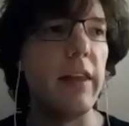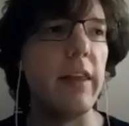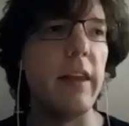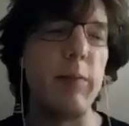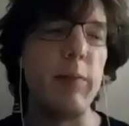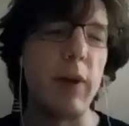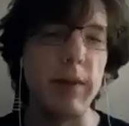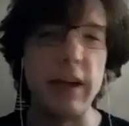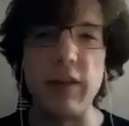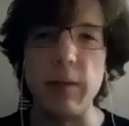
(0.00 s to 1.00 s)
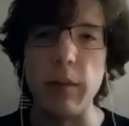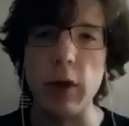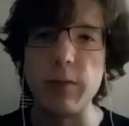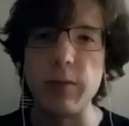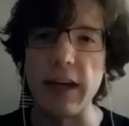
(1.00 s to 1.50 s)
they probably have the
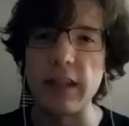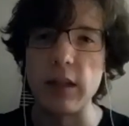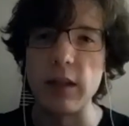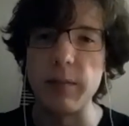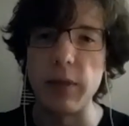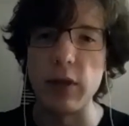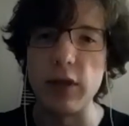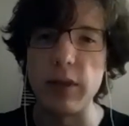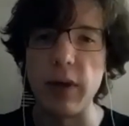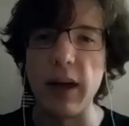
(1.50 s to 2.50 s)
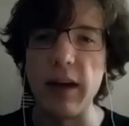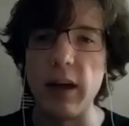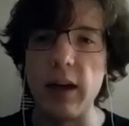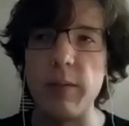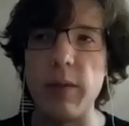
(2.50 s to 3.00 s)
most practical approach to
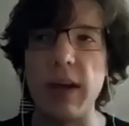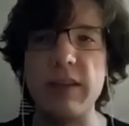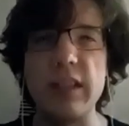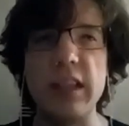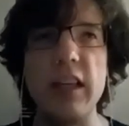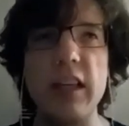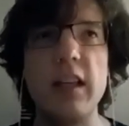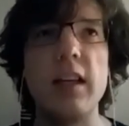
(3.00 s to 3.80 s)
privacy,